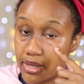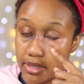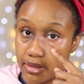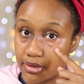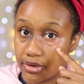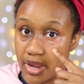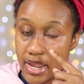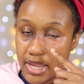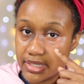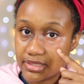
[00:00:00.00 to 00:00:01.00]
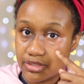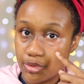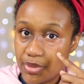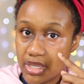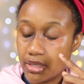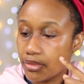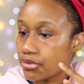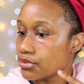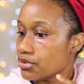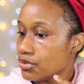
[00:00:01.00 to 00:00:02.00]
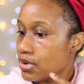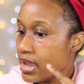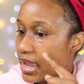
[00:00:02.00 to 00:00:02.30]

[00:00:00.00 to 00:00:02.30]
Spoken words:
here is still peeking through,